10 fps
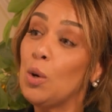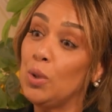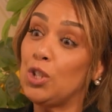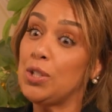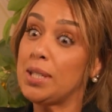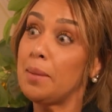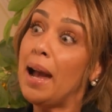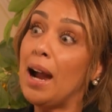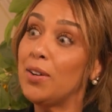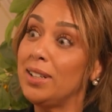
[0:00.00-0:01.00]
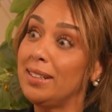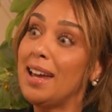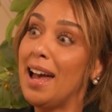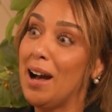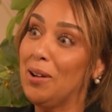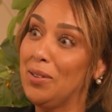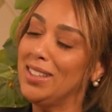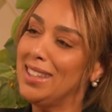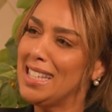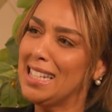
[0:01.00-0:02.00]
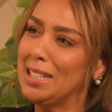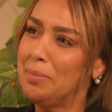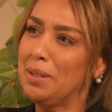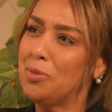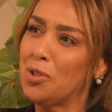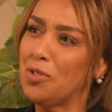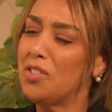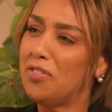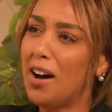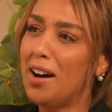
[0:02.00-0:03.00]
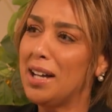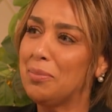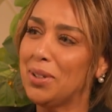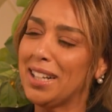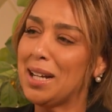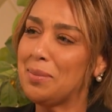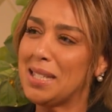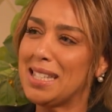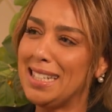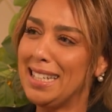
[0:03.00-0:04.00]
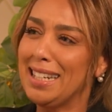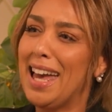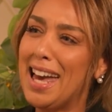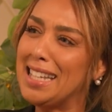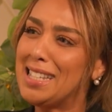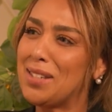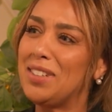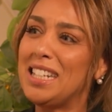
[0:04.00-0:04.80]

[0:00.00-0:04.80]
which is apparent now that there's a little bit more of a vibe when it comes to heads of